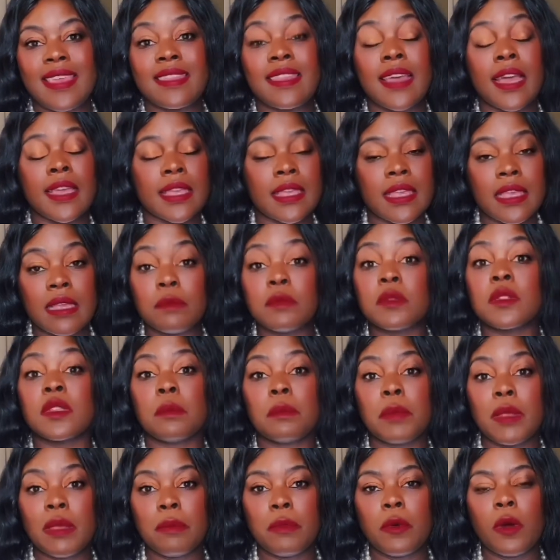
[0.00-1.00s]
that keeps
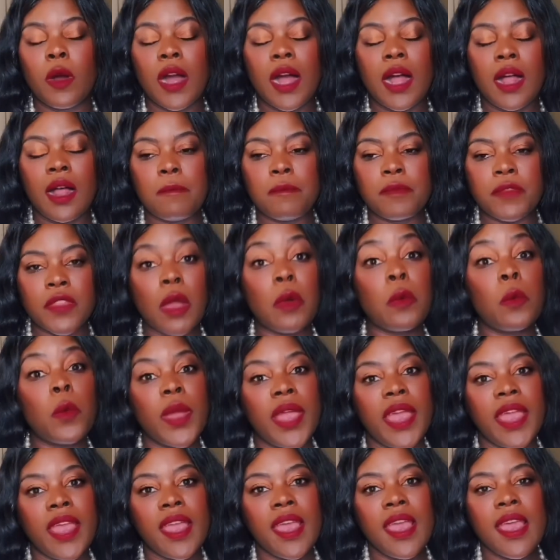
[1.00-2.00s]
people
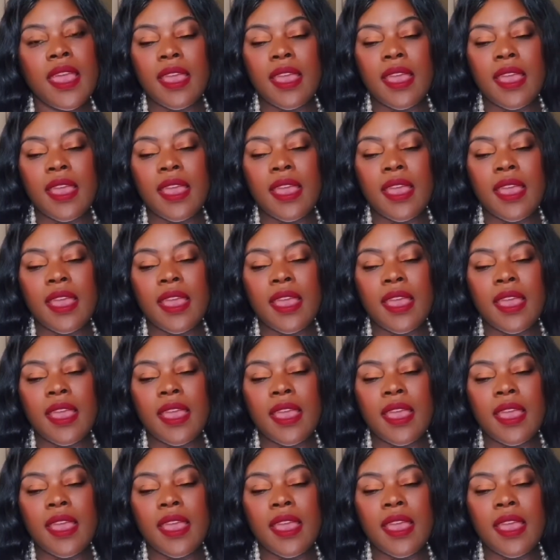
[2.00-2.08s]
away.